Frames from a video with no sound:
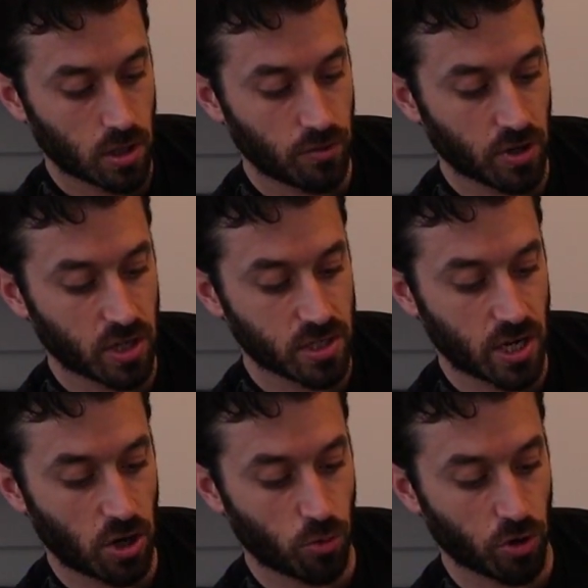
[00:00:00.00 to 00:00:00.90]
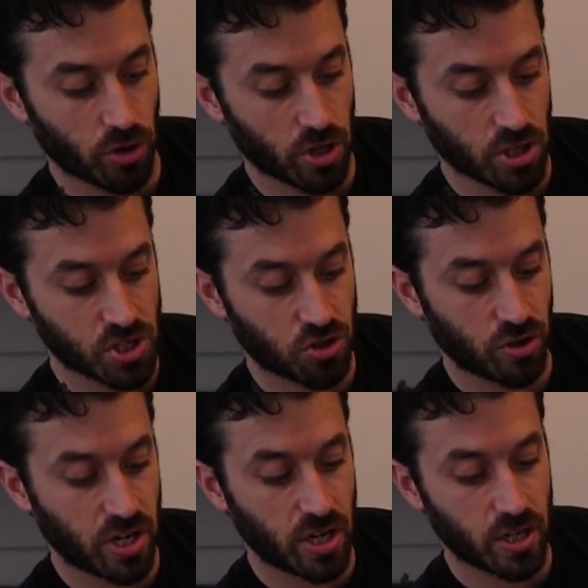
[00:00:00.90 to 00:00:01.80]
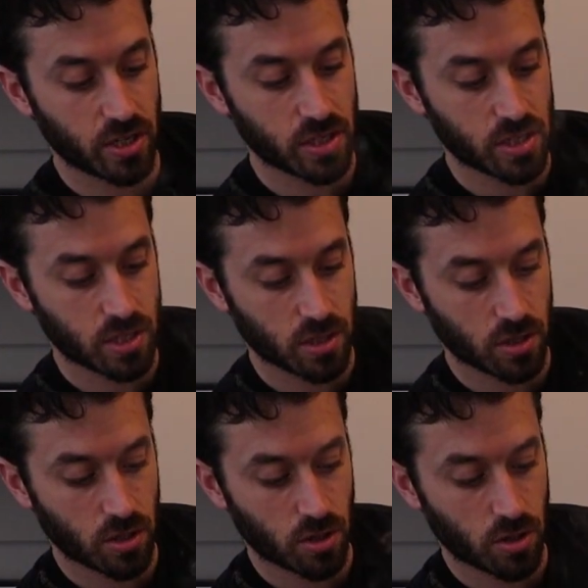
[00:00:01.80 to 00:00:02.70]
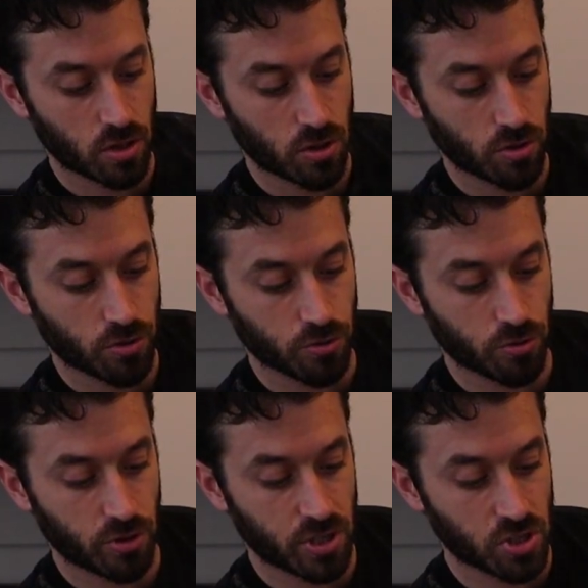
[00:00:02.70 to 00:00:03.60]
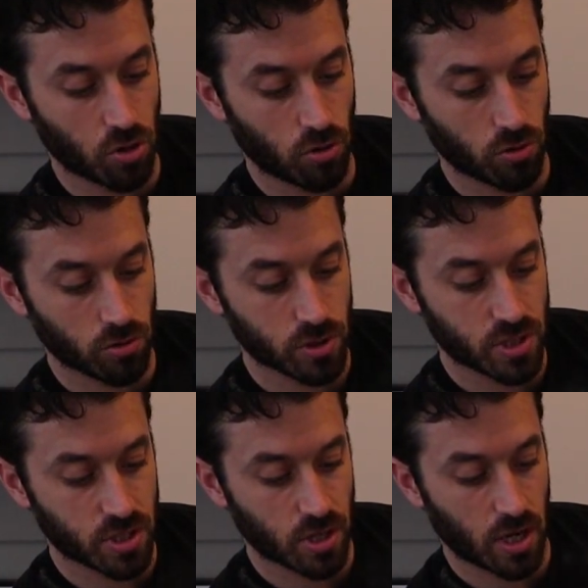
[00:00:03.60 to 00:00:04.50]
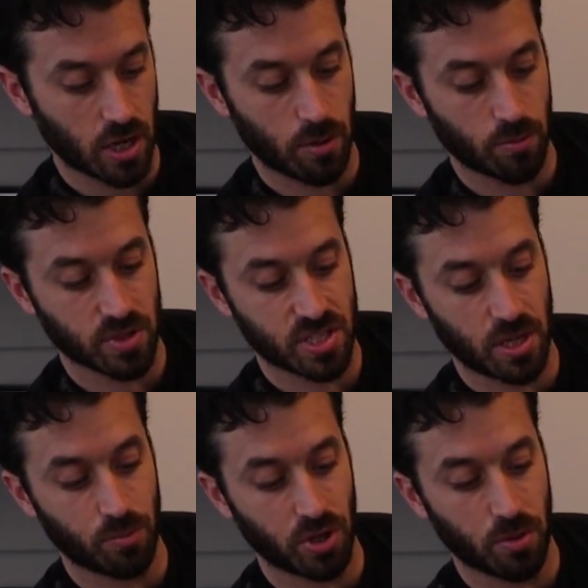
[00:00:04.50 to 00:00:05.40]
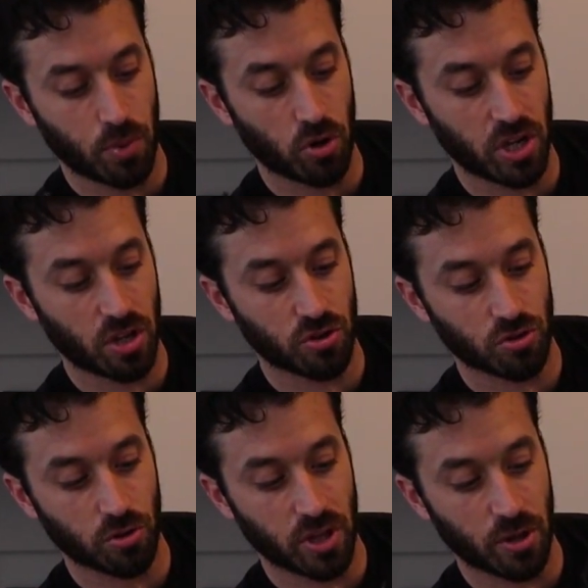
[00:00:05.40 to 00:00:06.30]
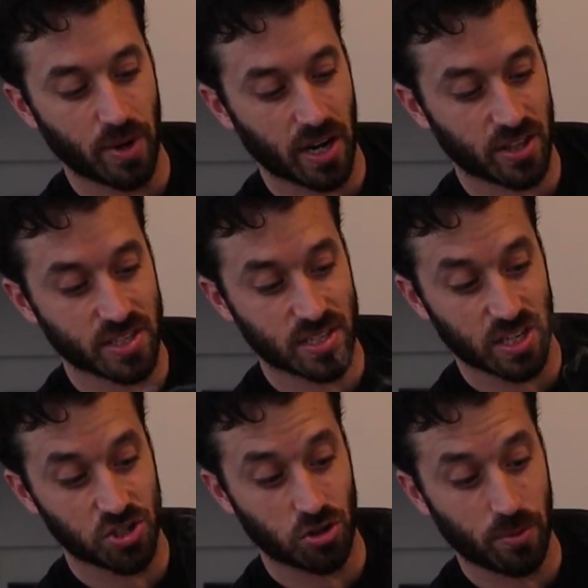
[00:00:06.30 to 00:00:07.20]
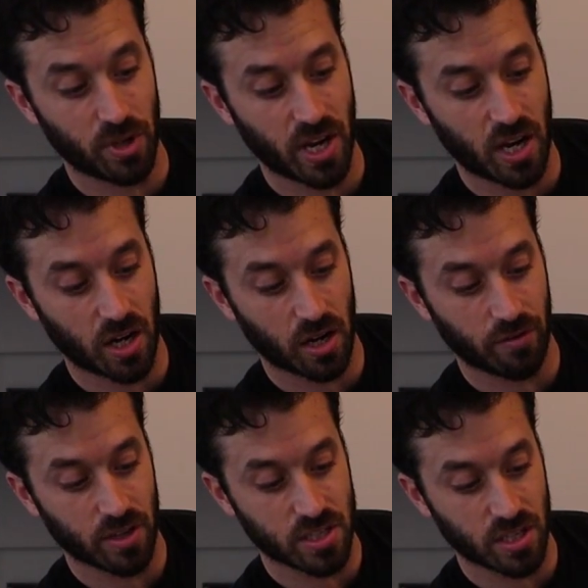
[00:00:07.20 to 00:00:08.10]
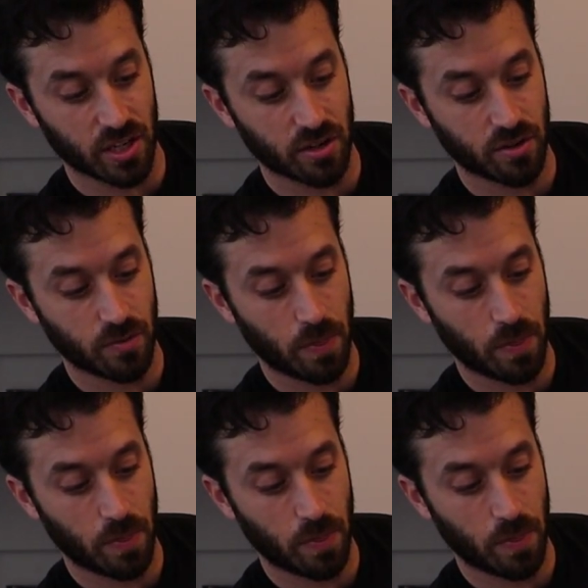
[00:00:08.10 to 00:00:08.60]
of the container where the screen is. Through these holes, I'm simply poking through in the back. This is extremely hot, obviously.